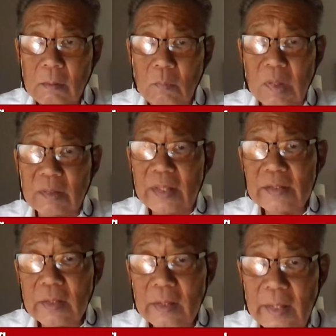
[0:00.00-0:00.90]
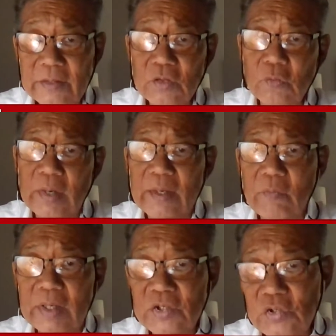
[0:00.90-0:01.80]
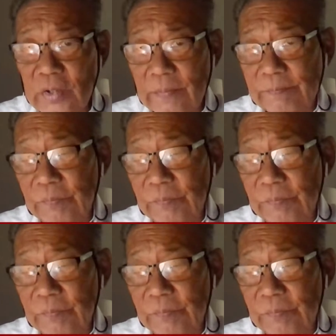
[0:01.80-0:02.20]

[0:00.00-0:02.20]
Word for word: Well, that that's a great question.